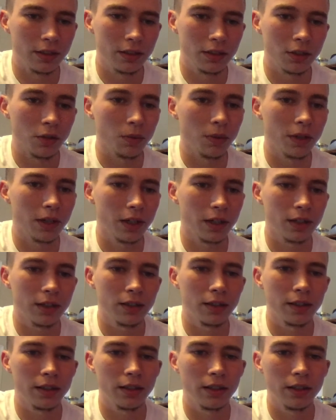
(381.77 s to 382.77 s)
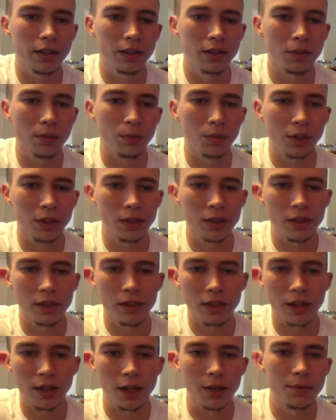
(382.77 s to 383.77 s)
So we're going to click this a bunch of
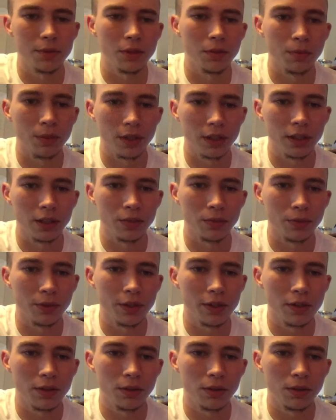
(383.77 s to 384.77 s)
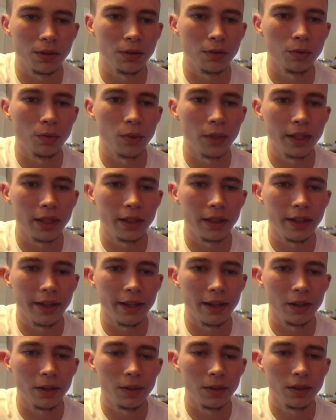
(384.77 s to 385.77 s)
times to bring this recoil way
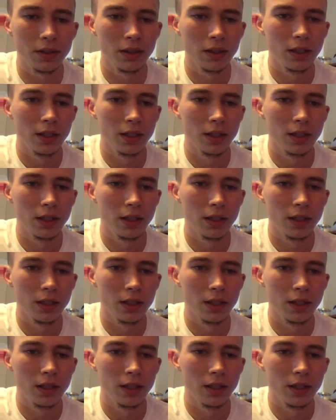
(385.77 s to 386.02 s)
down,